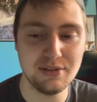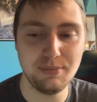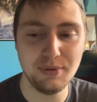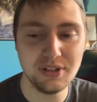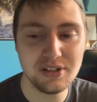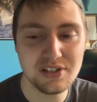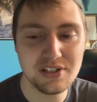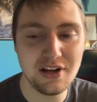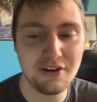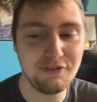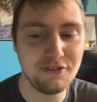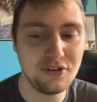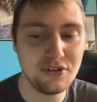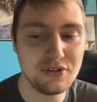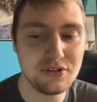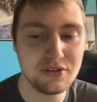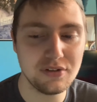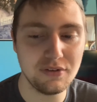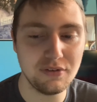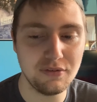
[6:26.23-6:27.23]
but
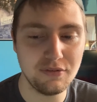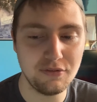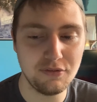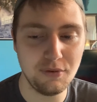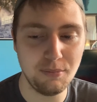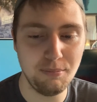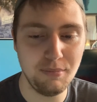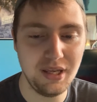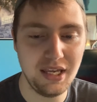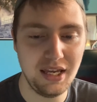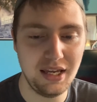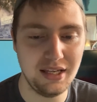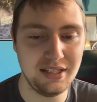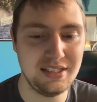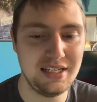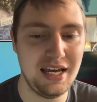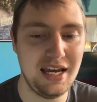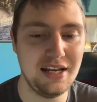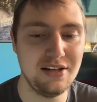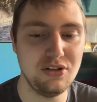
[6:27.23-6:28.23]
suffers from being a
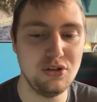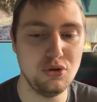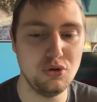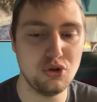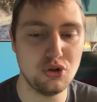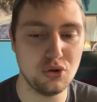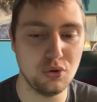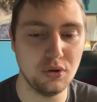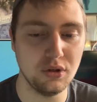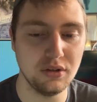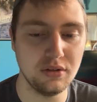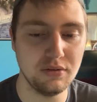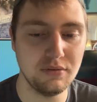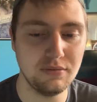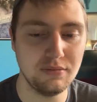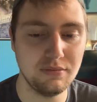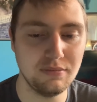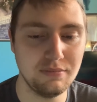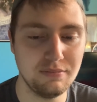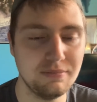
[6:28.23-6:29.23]
tad too short,
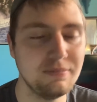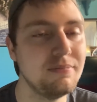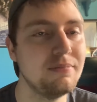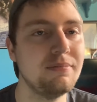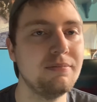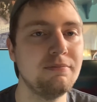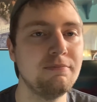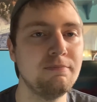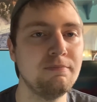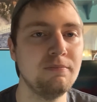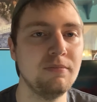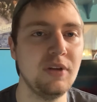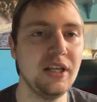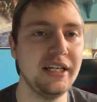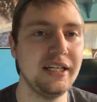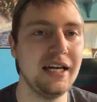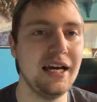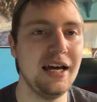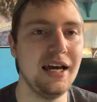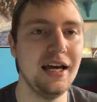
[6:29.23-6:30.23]

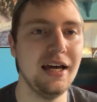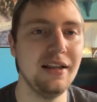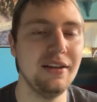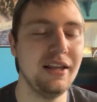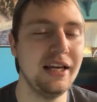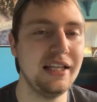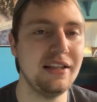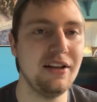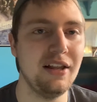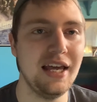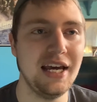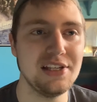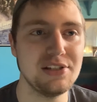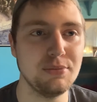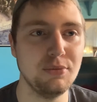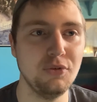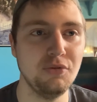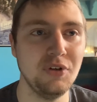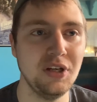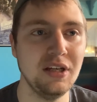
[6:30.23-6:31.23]
like the last
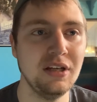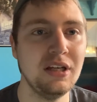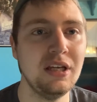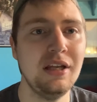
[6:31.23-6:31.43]
movie.